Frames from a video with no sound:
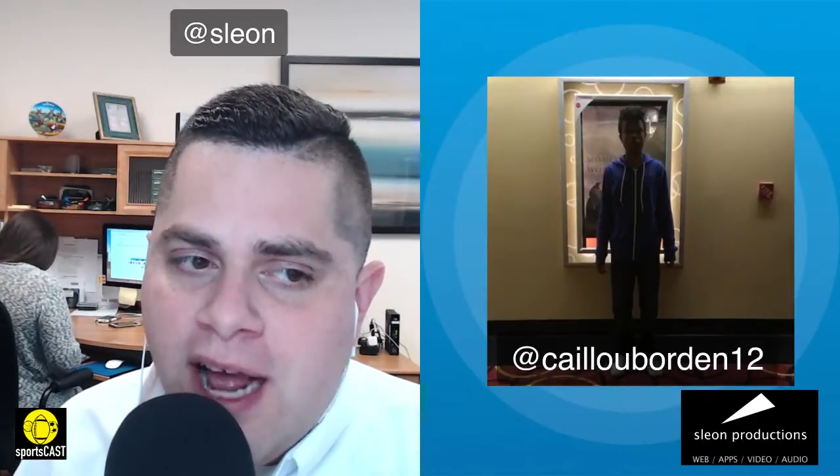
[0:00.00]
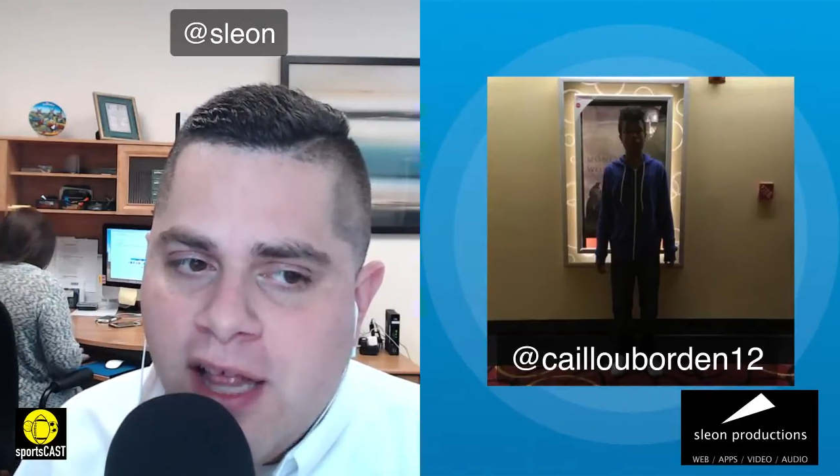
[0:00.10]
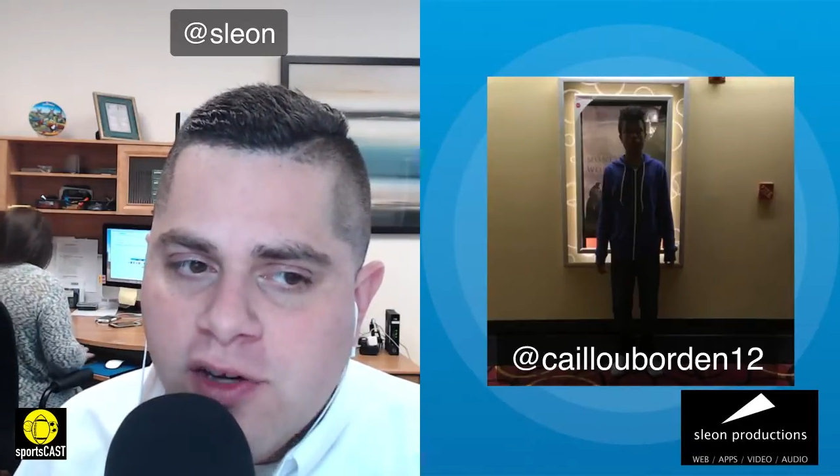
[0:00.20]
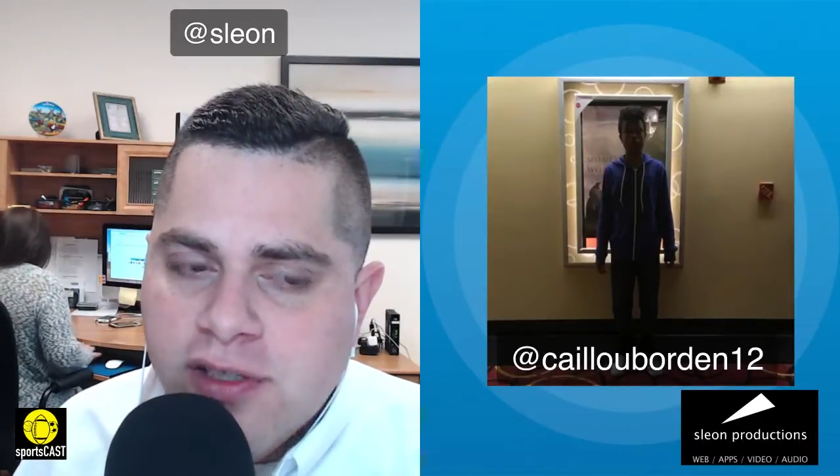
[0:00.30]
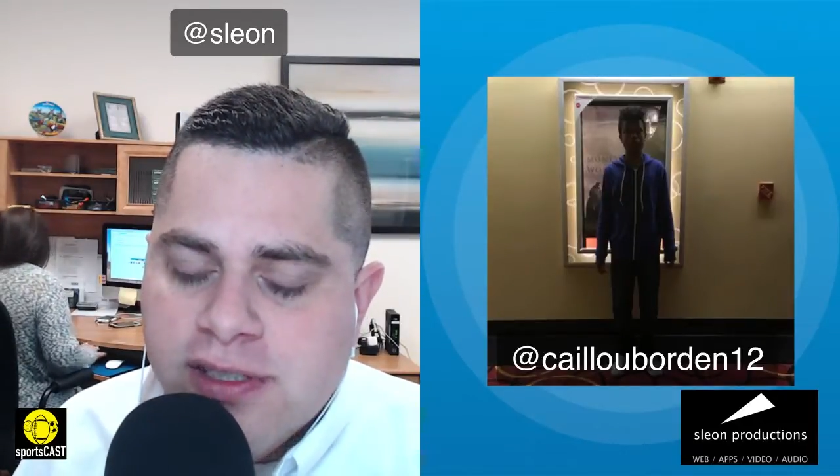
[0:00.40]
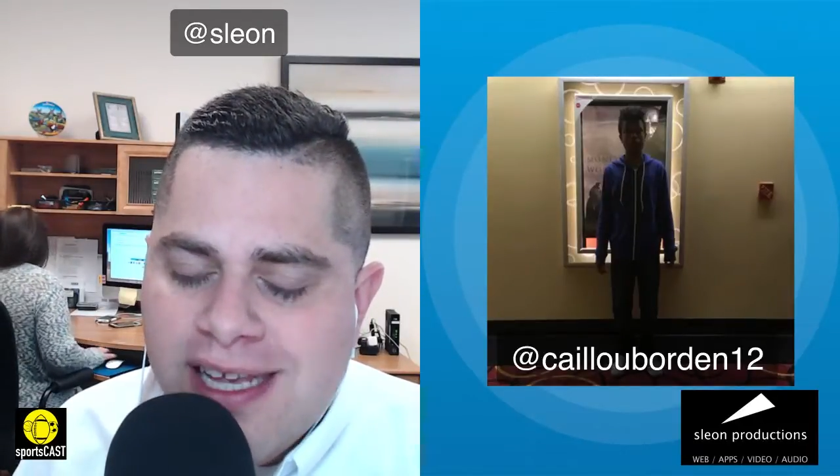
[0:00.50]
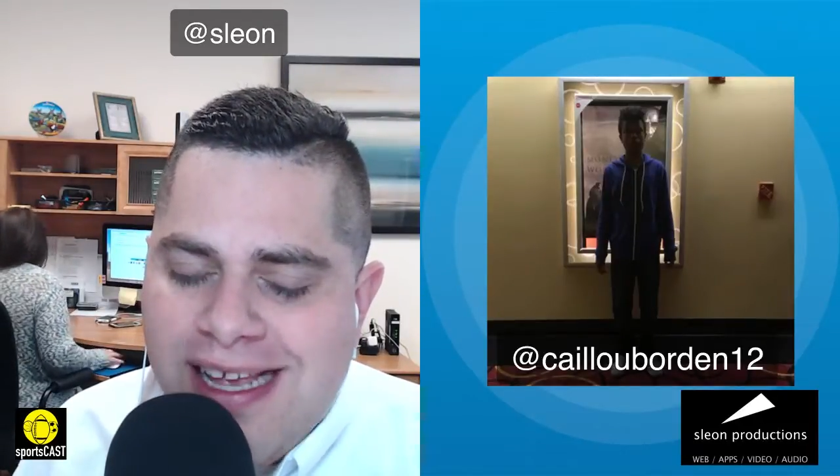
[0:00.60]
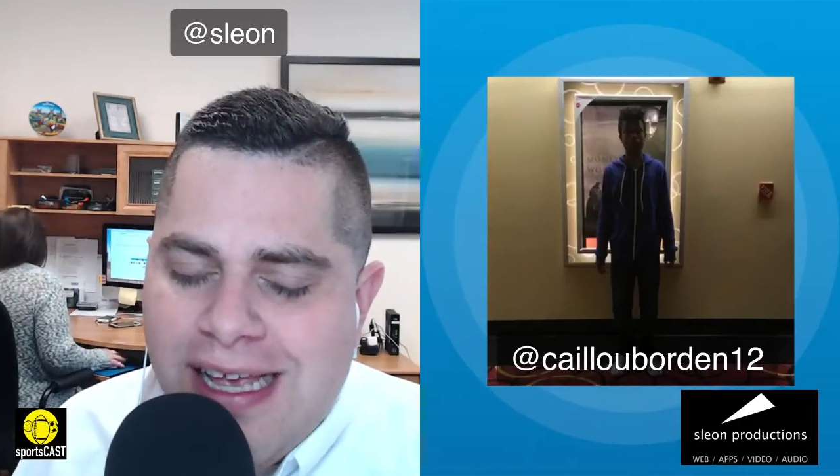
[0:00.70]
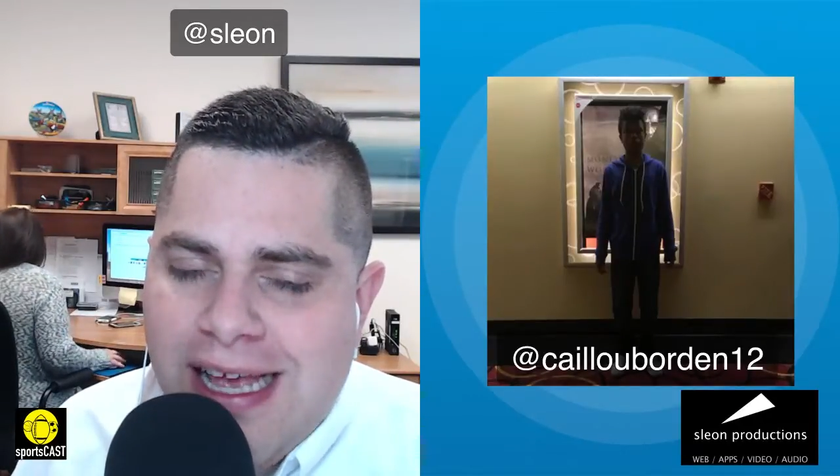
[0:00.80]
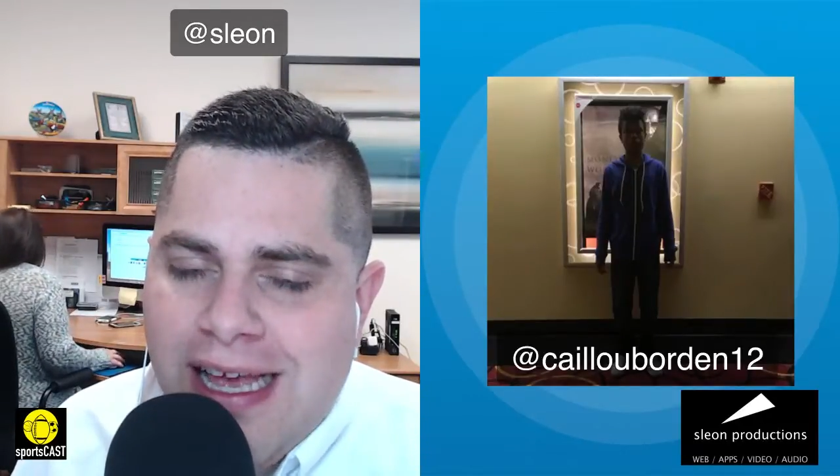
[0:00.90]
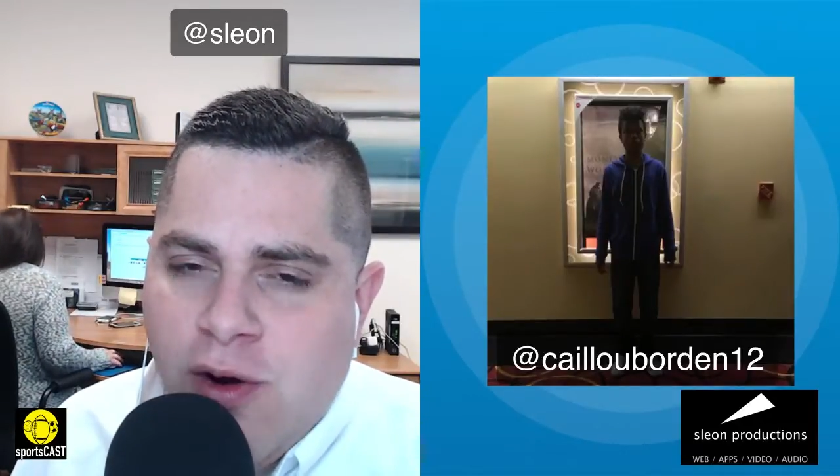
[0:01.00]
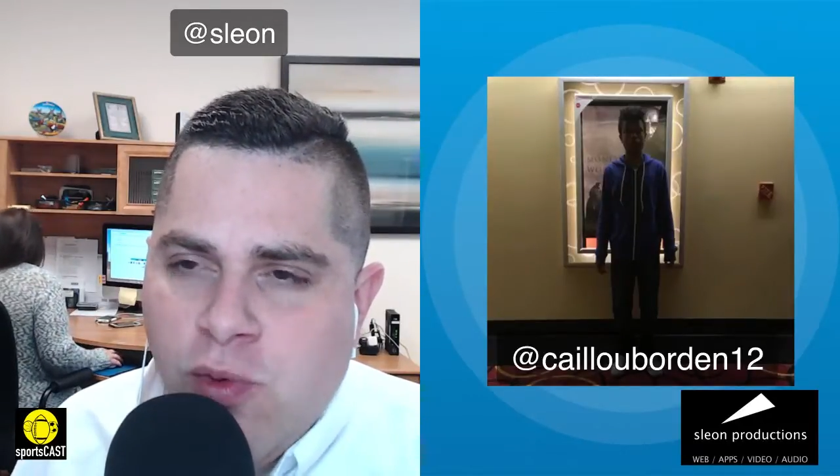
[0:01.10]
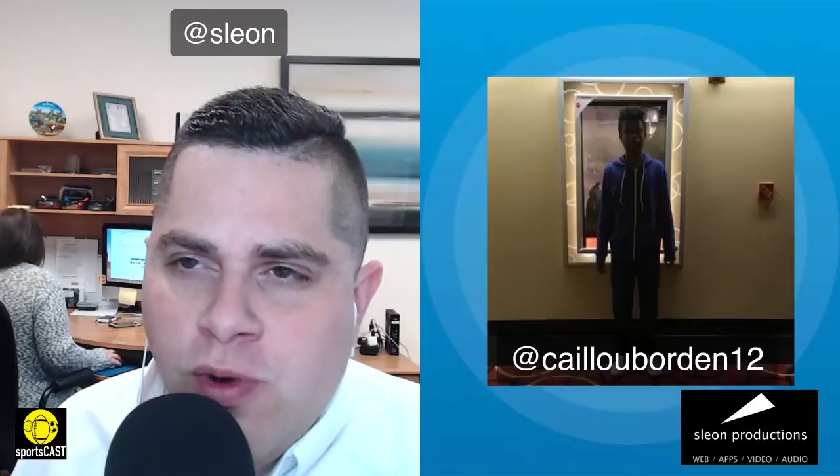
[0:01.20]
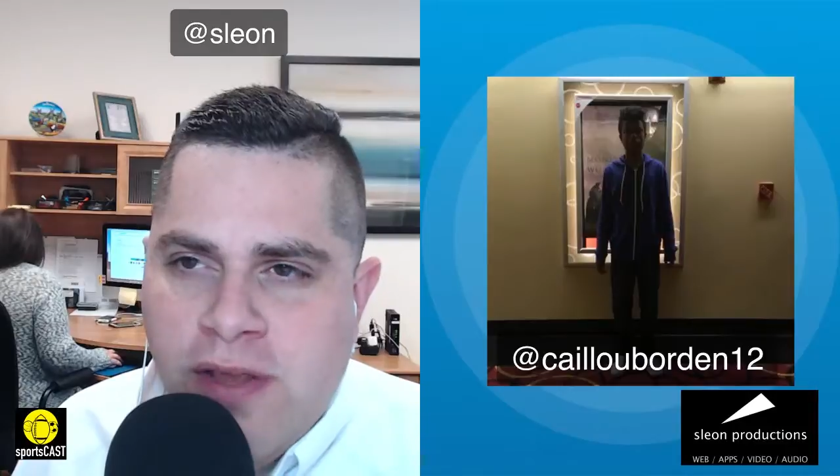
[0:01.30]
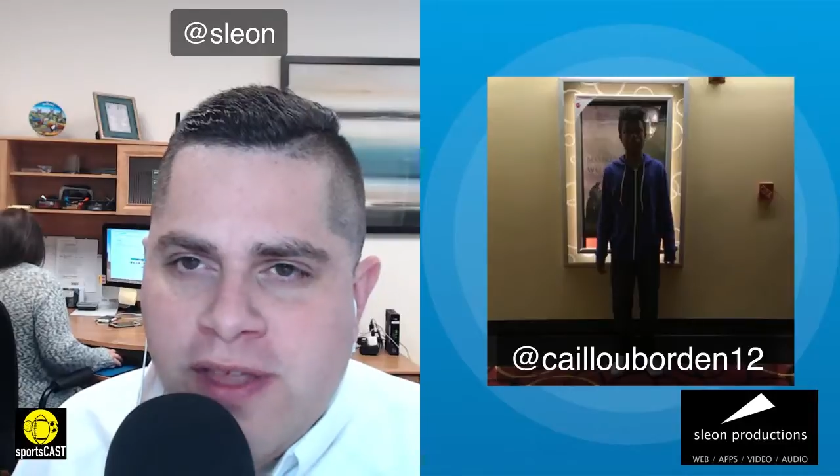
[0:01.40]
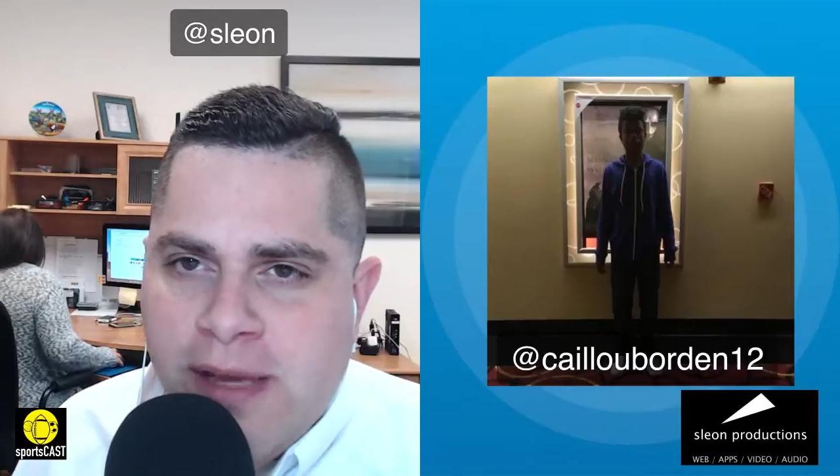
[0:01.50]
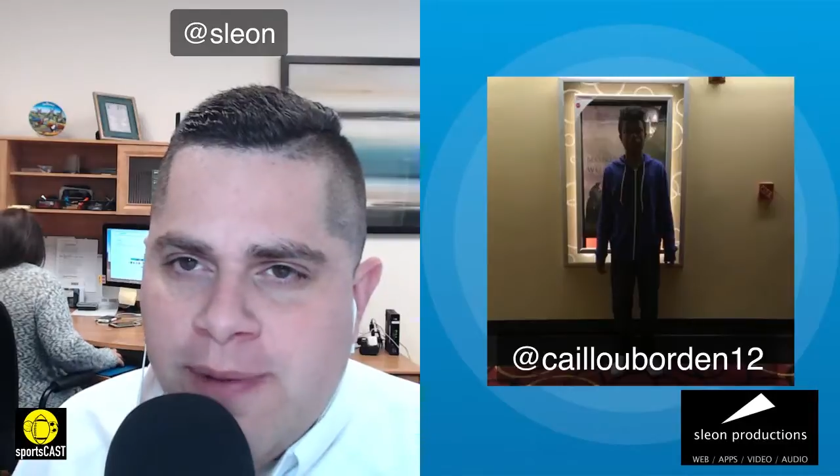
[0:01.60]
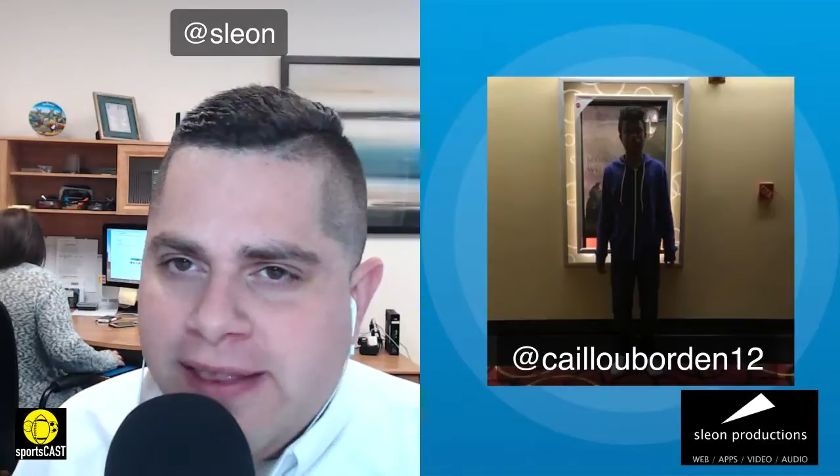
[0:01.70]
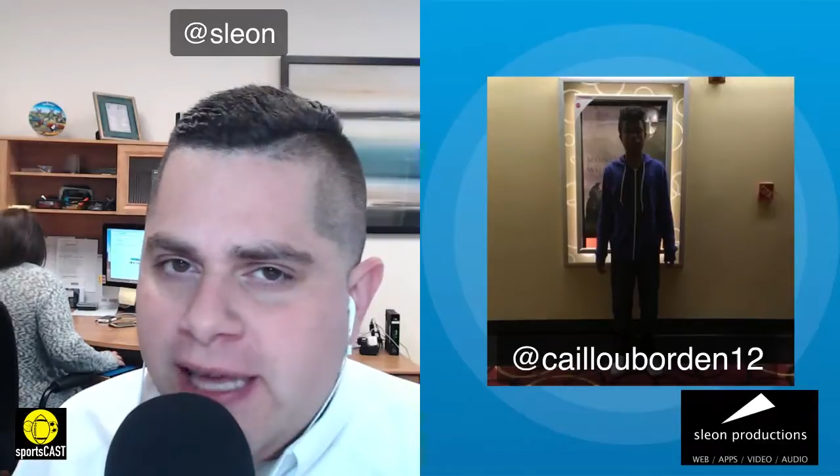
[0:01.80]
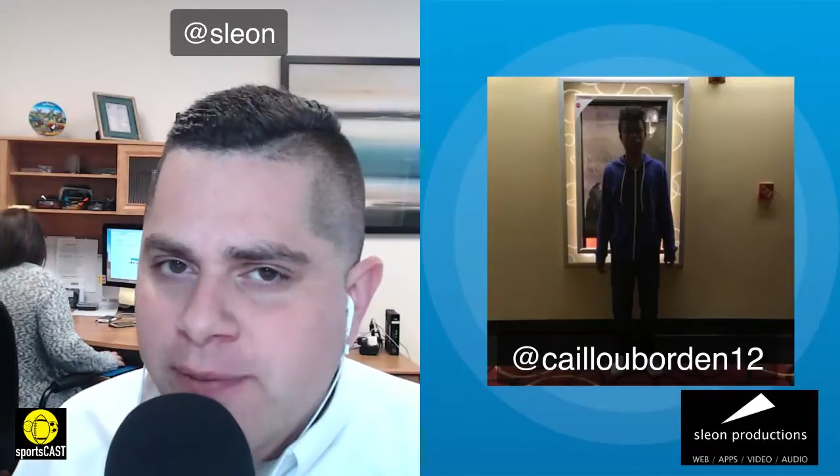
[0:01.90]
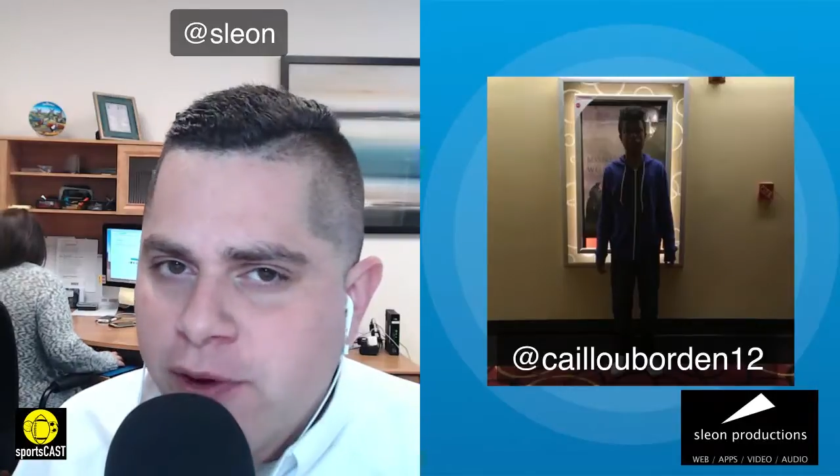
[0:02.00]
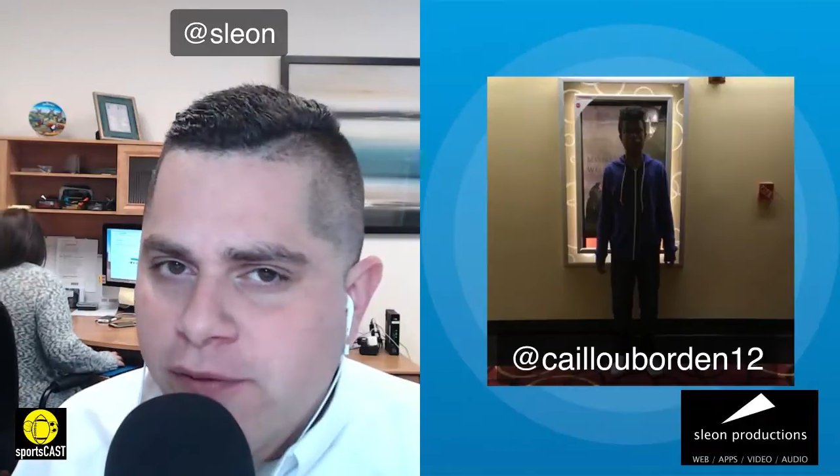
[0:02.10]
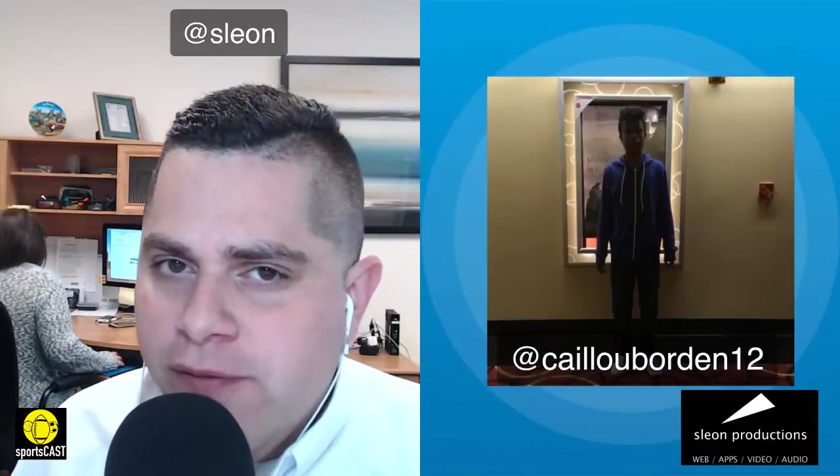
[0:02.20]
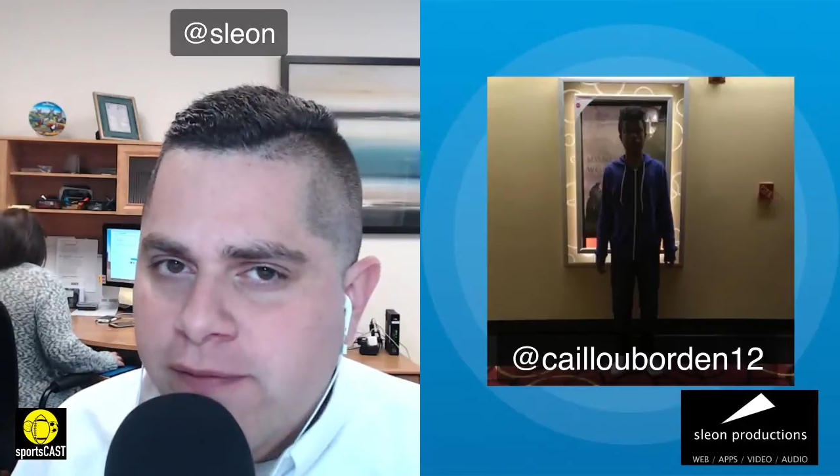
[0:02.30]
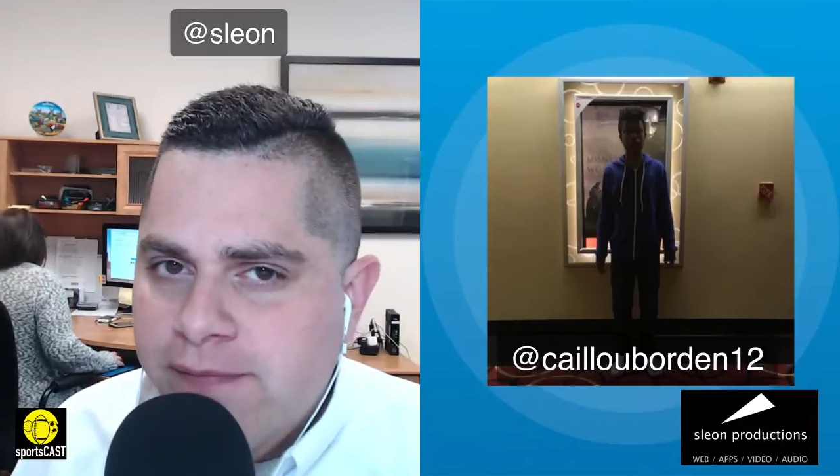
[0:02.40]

What do you think about that move?